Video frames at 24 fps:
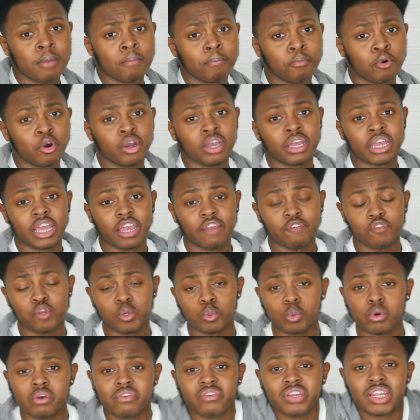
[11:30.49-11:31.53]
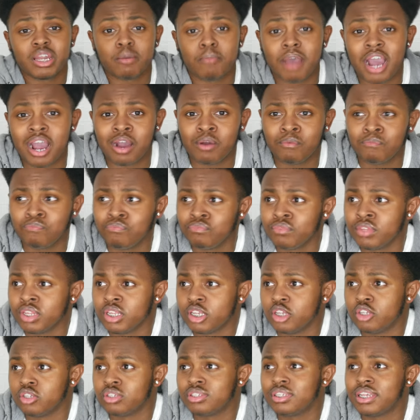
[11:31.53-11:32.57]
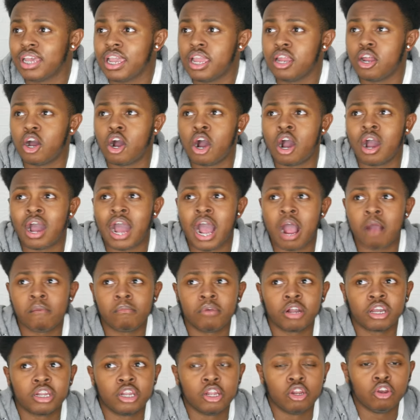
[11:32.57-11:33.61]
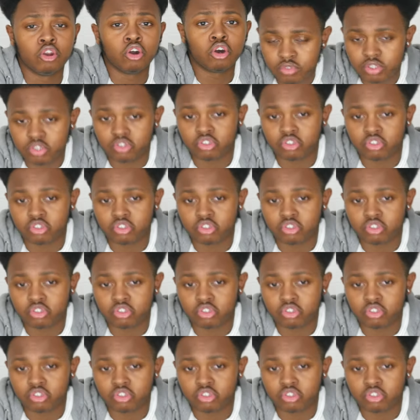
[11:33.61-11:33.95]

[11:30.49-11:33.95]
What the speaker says: But if you're worrying about, you know, saying, oh, how am I gonna look?